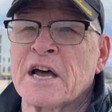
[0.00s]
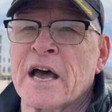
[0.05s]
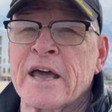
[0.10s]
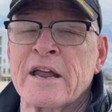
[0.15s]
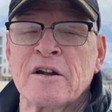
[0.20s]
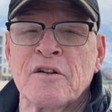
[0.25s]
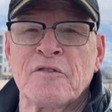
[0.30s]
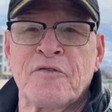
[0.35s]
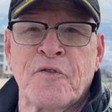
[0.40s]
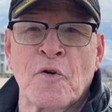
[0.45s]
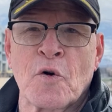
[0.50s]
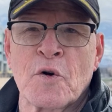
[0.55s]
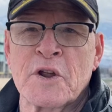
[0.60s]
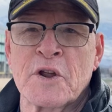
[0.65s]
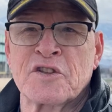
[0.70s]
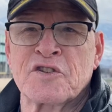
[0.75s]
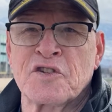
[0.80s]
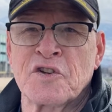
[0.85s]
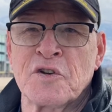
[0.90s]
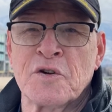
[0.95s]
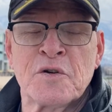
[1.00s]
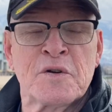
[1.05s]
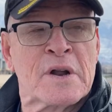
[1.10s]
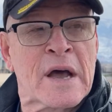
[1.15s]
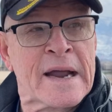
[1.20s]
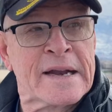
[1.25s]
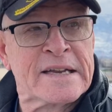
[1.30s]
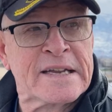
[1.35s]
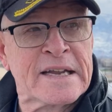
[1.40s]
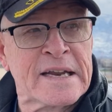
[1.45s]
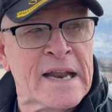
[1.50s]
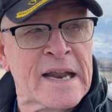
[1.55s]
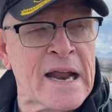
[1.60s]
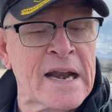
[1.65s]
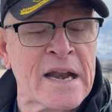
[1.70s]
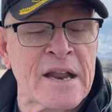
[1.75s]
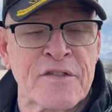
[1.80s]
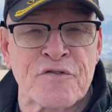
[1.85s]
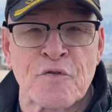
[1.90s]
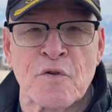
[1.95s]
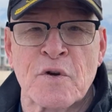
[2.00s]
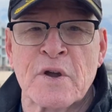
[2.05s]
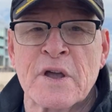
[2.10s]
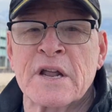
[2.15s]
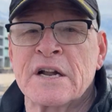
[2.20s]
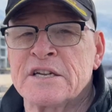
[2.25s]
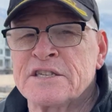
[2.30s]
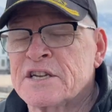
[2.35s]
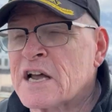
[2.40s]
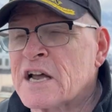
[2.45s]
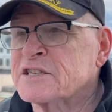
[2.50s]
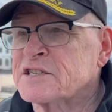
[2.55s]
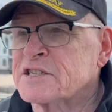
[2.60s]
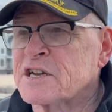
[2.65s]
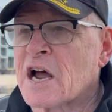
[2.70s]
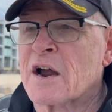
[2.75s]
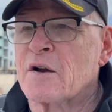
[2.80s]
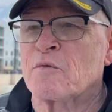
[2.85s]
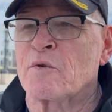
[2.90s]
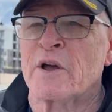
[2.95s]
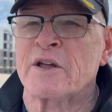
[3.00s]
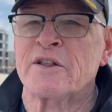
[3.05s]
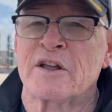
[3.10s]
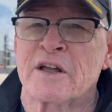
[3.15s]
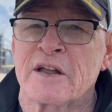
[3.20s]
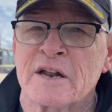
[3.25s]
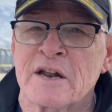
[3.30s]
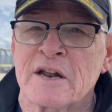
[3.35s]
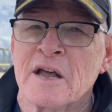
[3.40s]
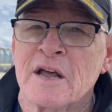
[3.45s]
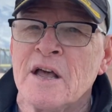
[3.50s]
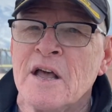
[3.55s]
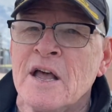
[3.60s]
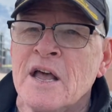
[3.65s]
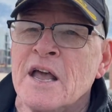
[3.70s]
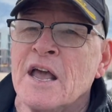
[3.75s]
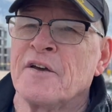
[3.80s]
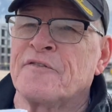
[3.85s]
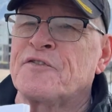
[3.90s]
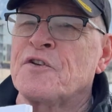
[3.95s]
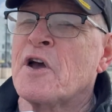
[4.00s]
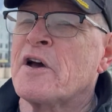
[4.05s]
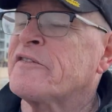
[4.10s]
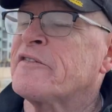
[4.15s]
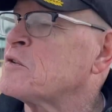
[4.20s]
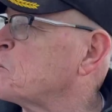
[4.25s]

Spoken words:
Title 42, 1983, and as I read that, if you have a